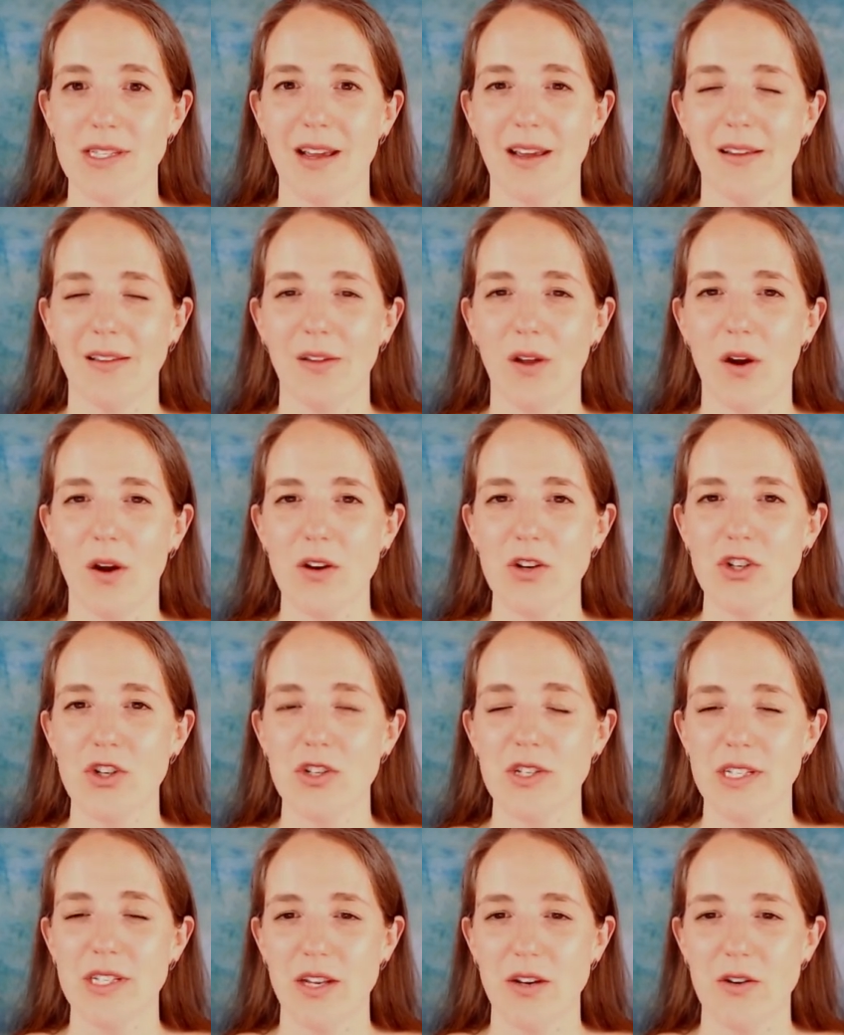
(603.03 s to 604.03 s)
and larger
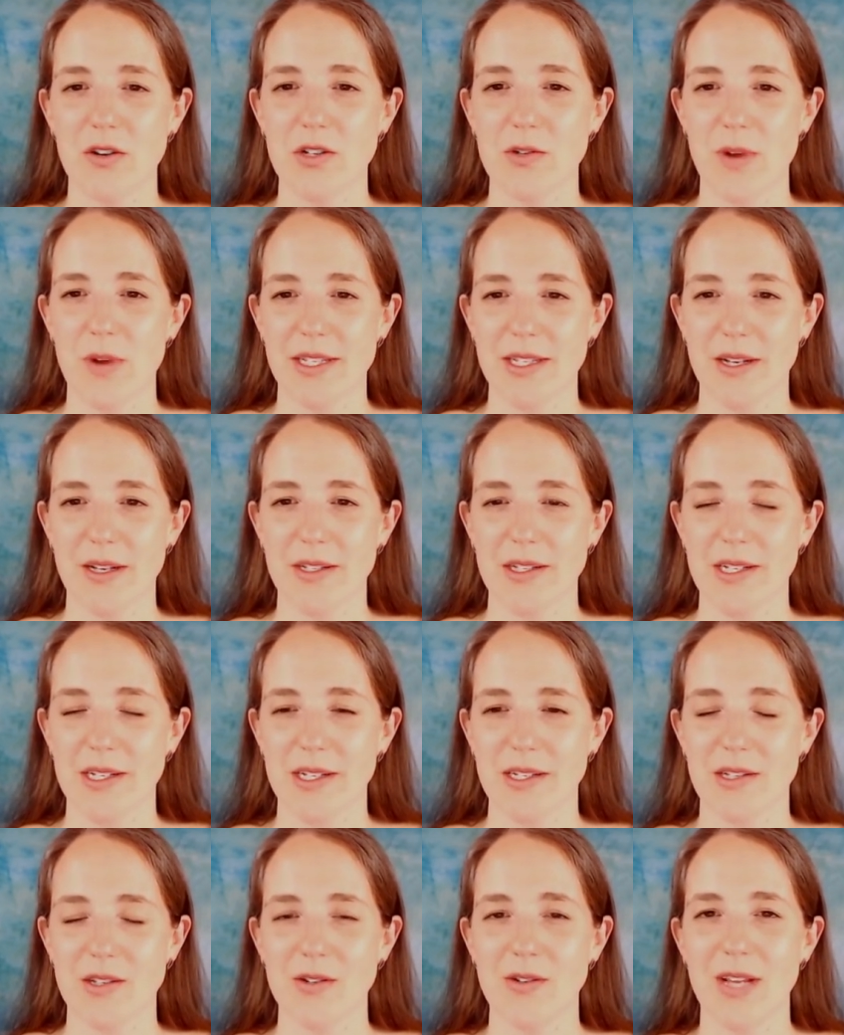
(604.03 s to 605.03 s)
seniors
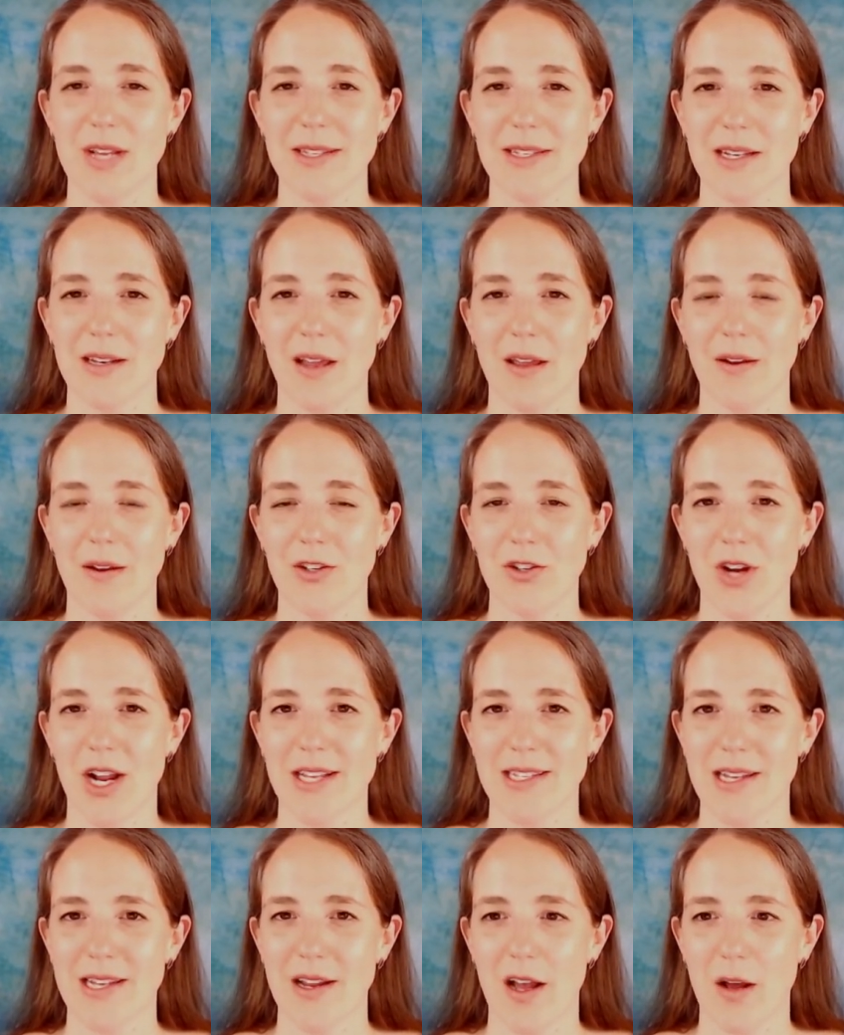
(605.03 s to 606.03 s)
residences to designated
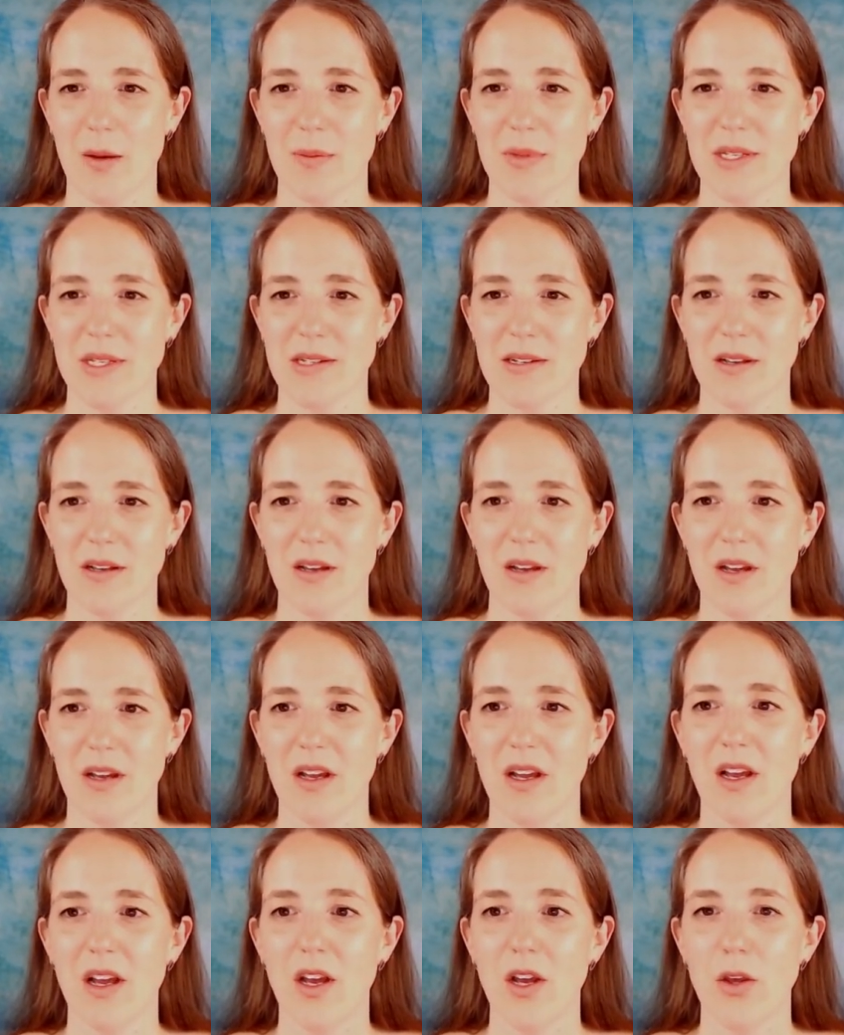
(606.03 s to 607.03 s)
transit hubs.
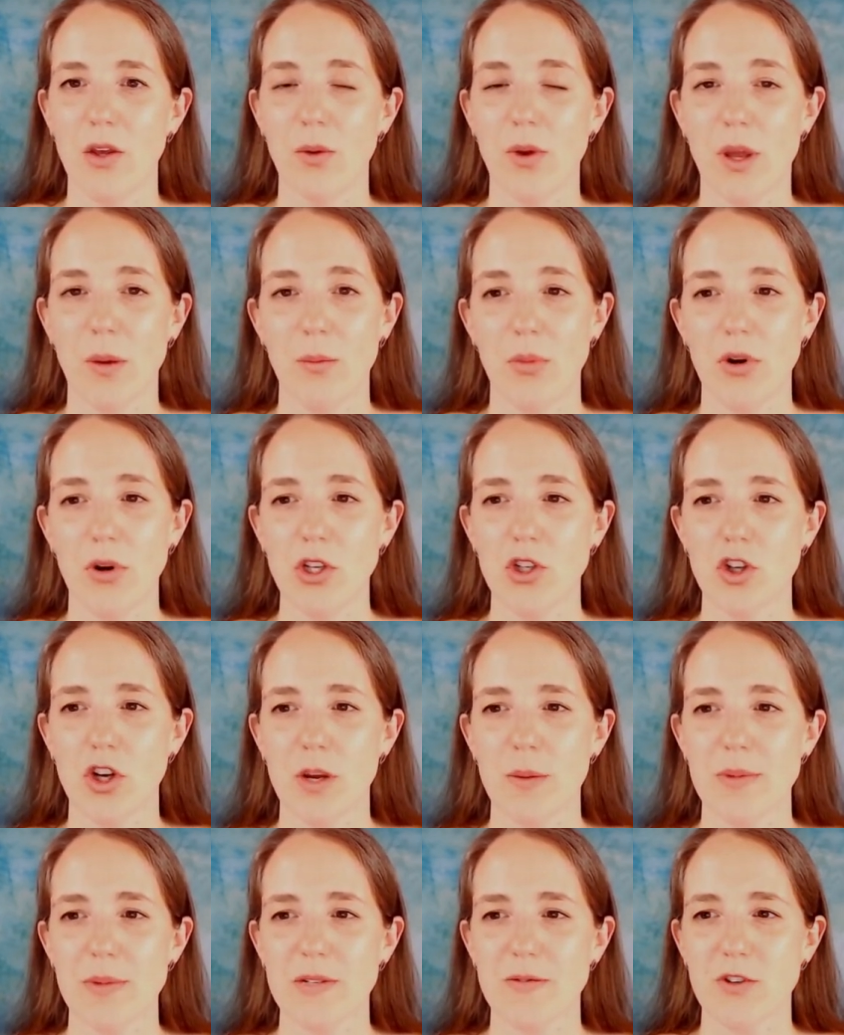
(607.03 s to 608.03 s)
You can book
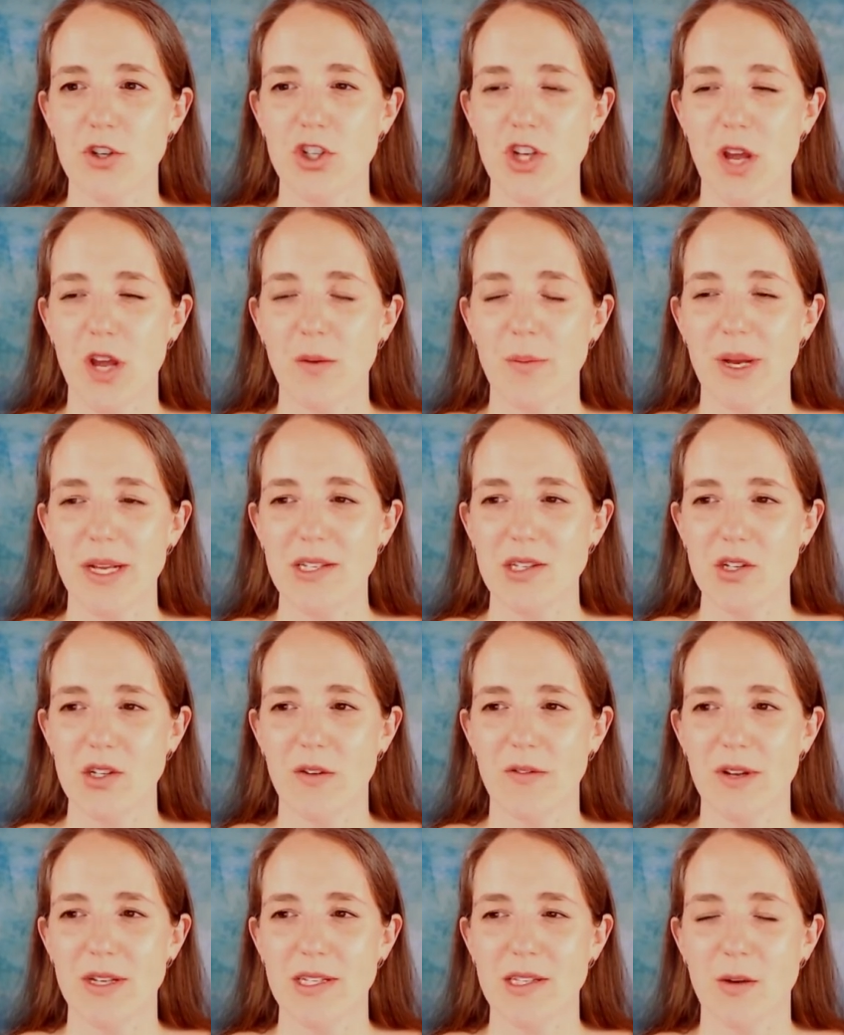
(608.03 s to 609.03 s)
trips for shuttle bus
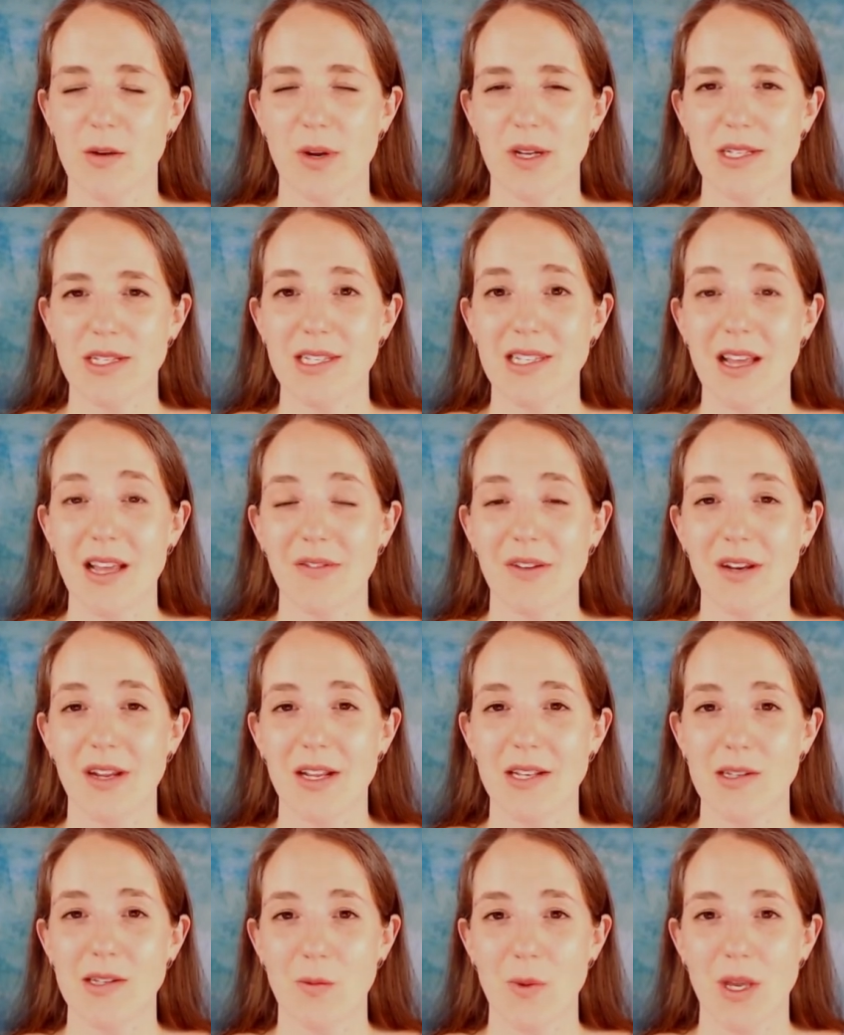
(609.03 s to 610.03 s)
service that runs seven
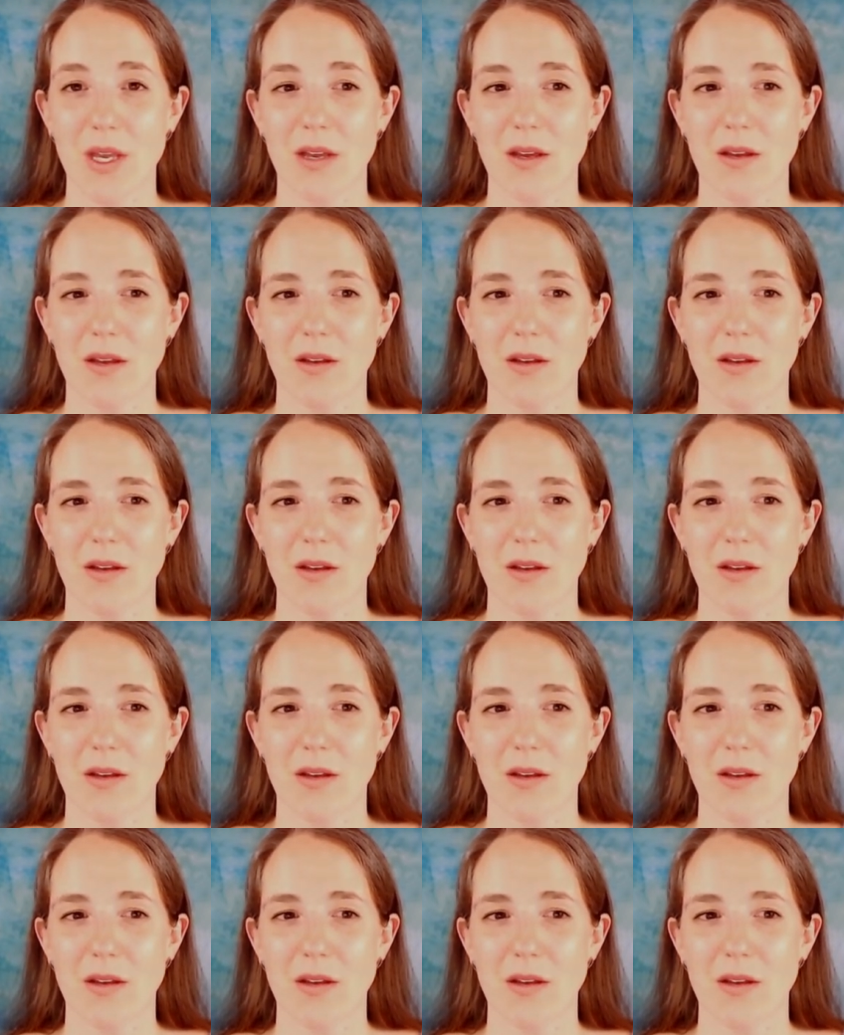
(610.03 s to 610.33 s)
days a week.